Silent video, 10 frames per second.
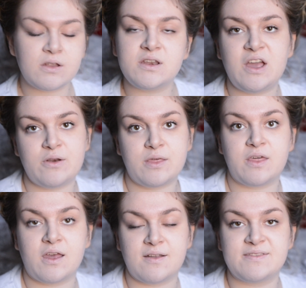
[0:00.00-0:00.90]
The only
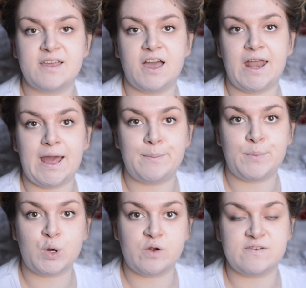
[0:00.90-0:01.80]
thing is that I'm
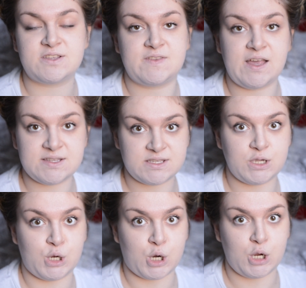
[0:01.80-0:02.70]
more of a
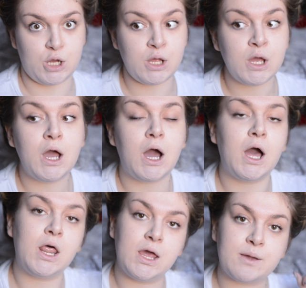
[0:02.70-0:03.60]
sassy girl.
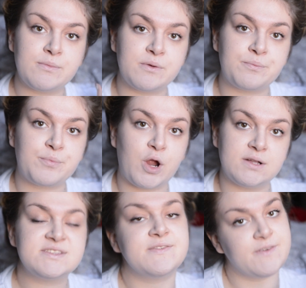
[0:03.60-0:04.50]
I like my
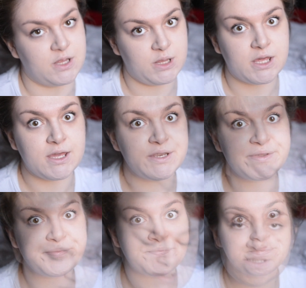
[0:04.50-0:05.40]
brows filled
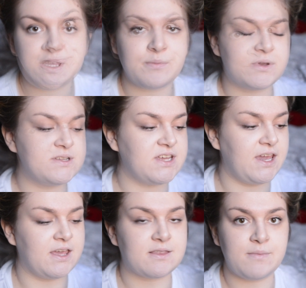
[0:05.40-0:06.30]
in. So I'm going to
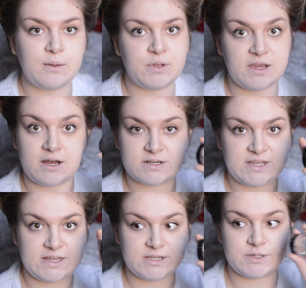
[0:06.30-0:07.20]
take the Maybelline Color
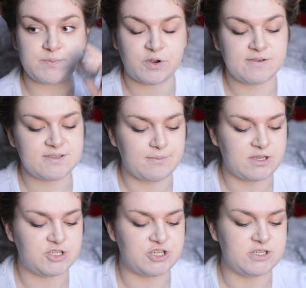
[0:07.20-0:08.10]
Tattoo as previously
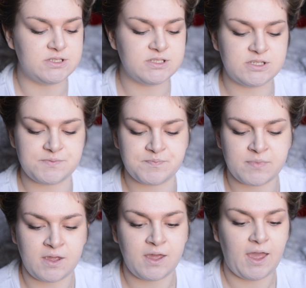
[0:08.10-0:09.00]
mentioned.
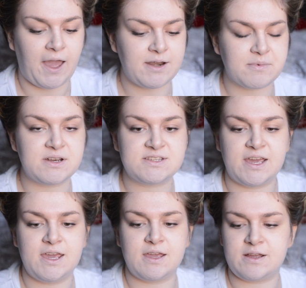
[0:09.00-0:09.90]
And I'm going to
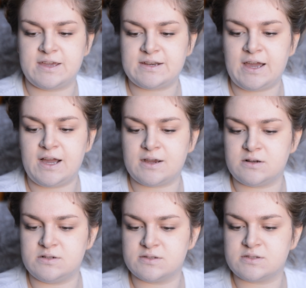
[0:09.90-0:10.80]
take like an
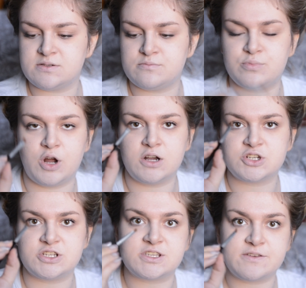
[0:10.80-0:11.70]
angled
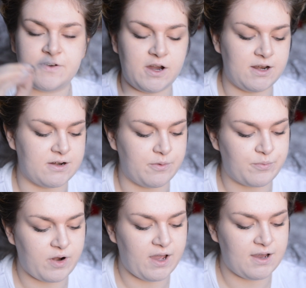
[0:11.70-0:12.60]
brush that's good for eyeliner
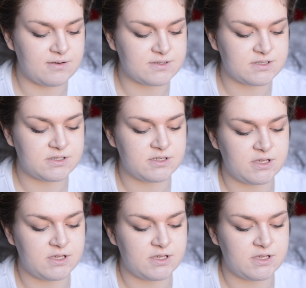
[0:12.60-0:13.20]
brows.